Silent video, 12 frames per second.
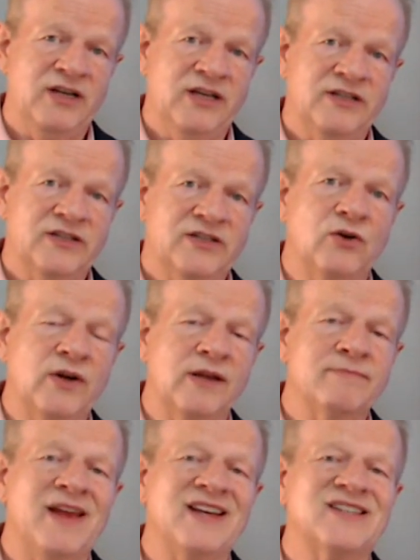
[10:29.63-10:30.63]
So it
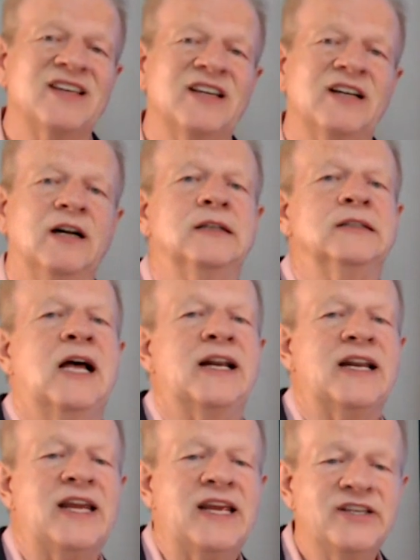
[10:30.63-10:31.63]
makes it a
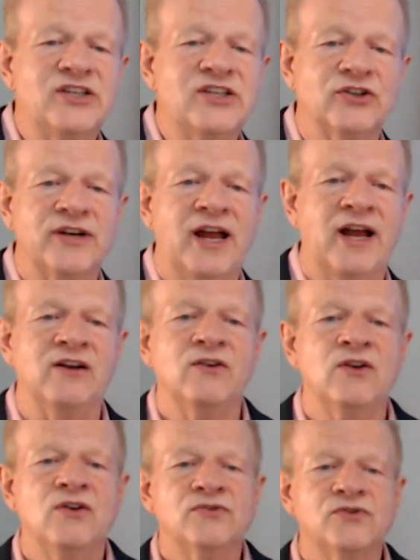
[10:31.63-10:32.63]
lot easier now
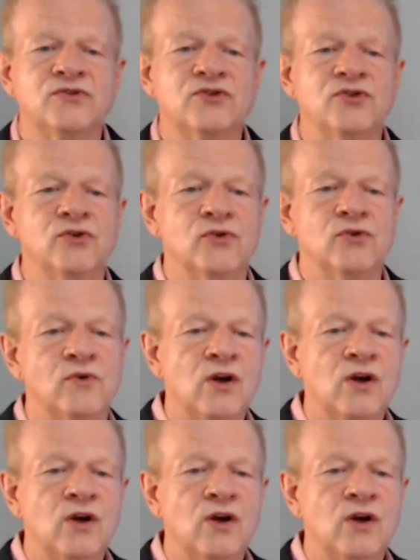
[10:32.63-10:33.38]
to